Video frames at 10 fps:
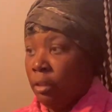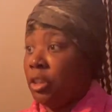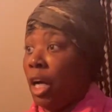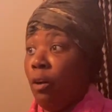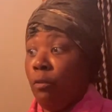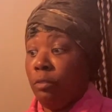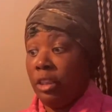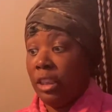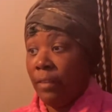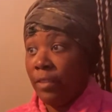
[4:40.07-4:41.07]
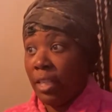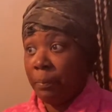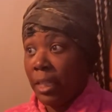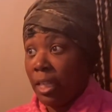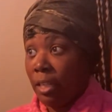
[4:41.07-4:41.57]
Don't shove it
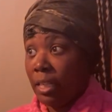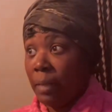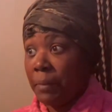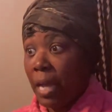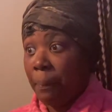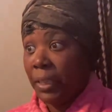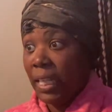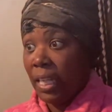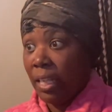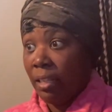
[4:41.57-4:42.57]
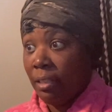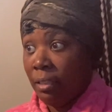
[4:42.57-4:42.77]
up there, and I'm not playing.